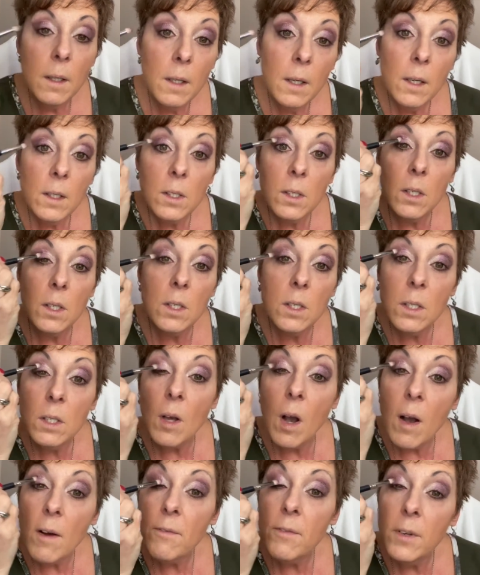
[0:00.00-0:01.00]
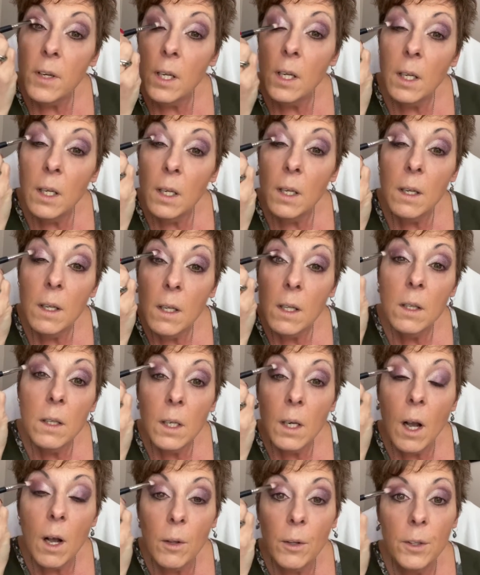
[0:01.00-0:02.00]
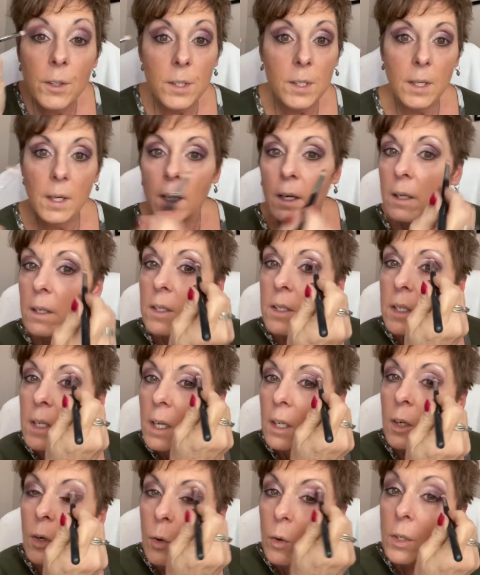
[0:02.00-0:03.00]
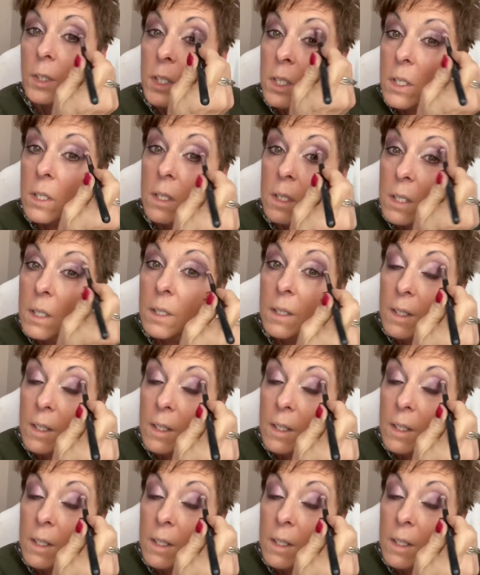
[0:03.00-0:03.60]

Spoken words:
It's just softening the colors there. Isn't that gorgeous?